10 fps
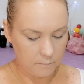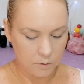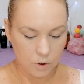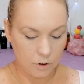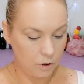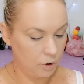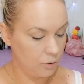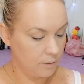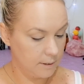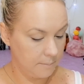just going to
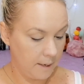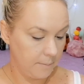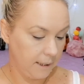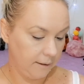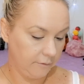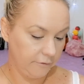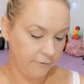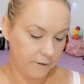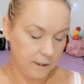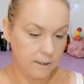use the Maybelline
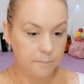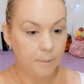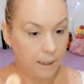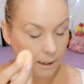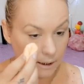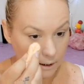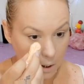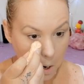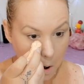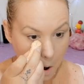Fit Me
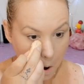in